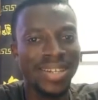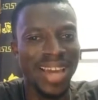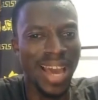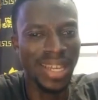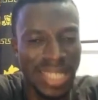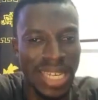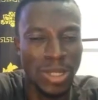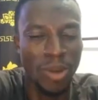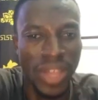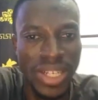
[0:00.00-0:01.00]
the
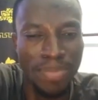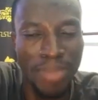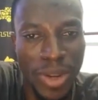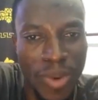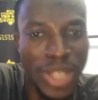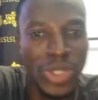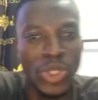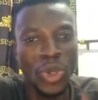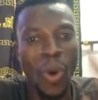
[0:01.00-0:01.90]
essence of that particular institution.